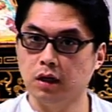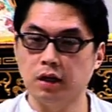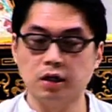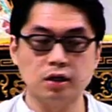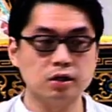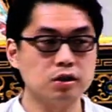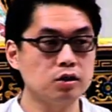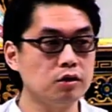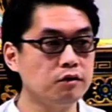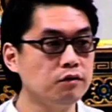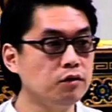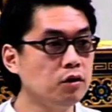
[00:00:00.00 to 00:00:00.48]

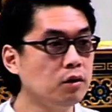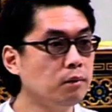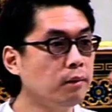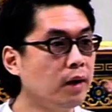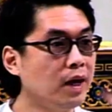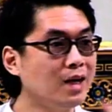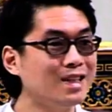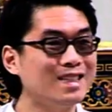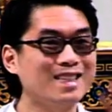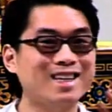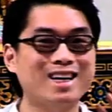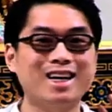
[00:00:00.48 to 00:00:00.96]
So if your
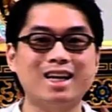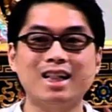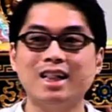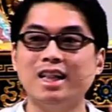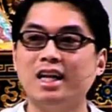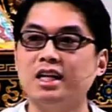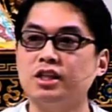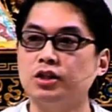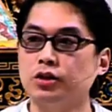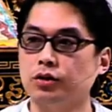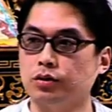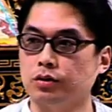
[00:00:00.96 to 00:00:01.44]
mind's
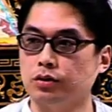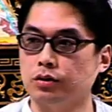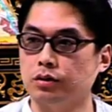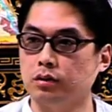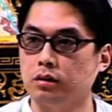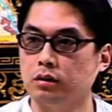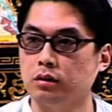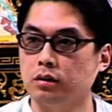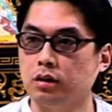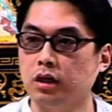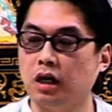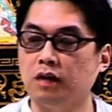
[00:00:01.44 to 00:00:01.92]
cluttered
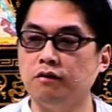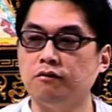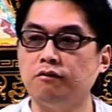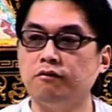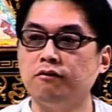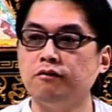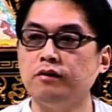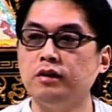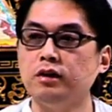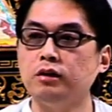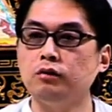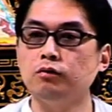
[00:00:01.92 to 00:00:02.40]
and
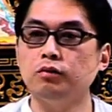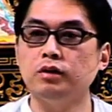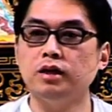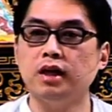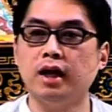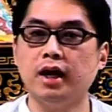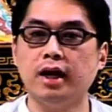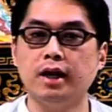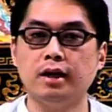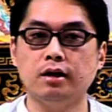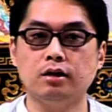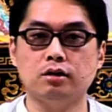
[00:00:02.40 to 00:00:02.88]
filled with
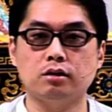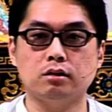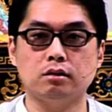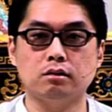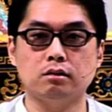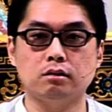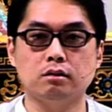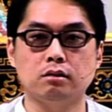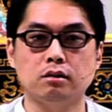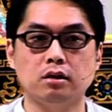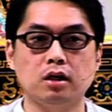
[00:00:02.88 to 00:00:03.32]
anger